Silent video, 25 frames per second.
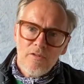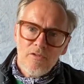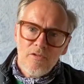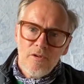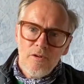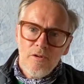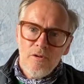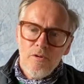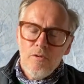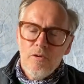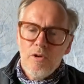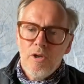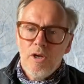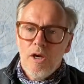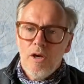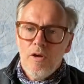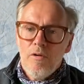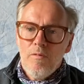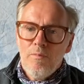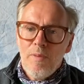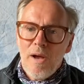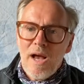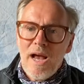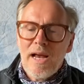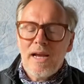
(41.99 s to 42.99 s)
to go
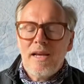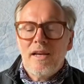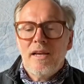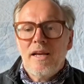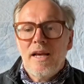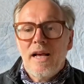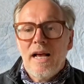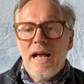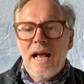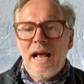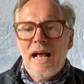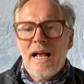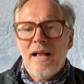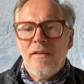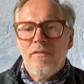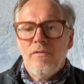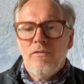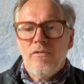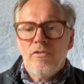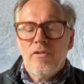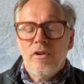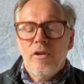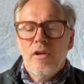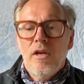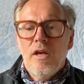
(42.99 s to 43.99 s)
back
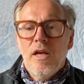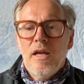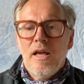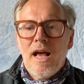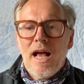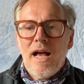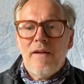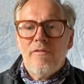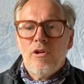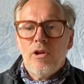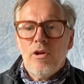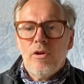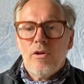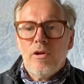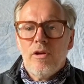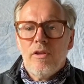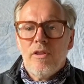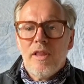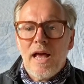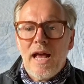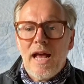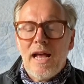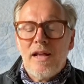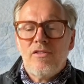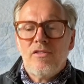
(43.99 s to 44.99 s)
and have a look at
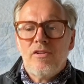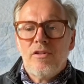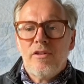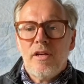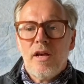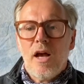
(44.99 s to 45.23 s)
that.